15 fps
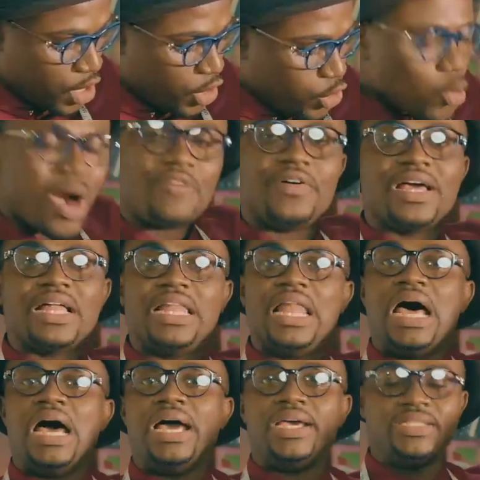You have a
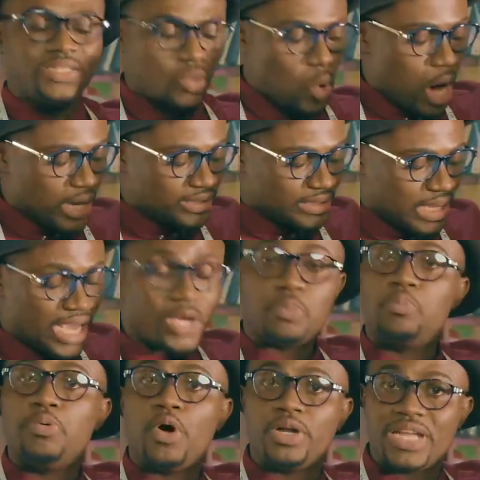client who has like
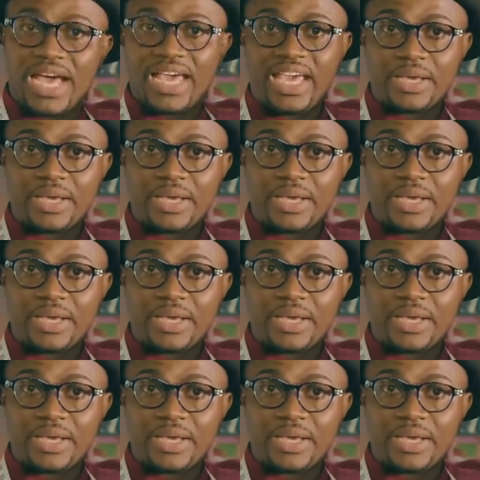broader